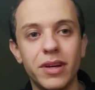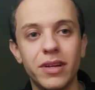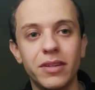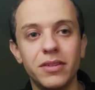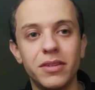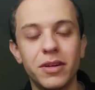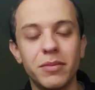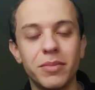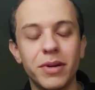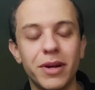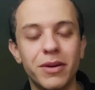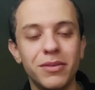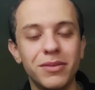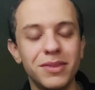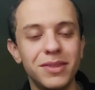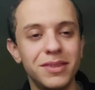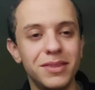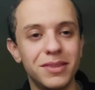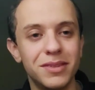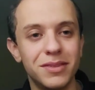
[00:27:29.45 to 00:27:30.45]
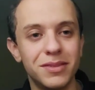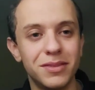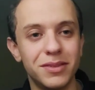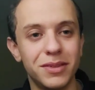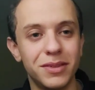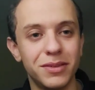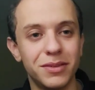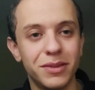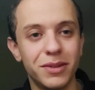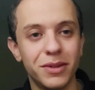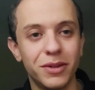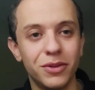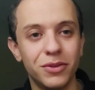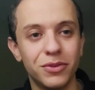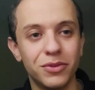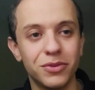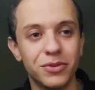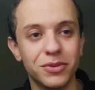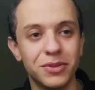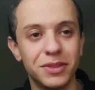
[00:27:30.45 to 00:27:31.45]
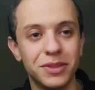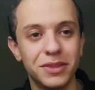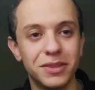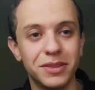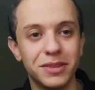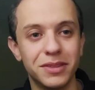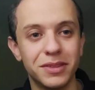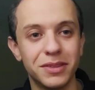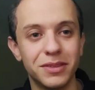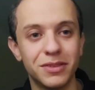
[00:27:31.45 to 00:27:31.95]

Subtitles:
and apparently this year they're offering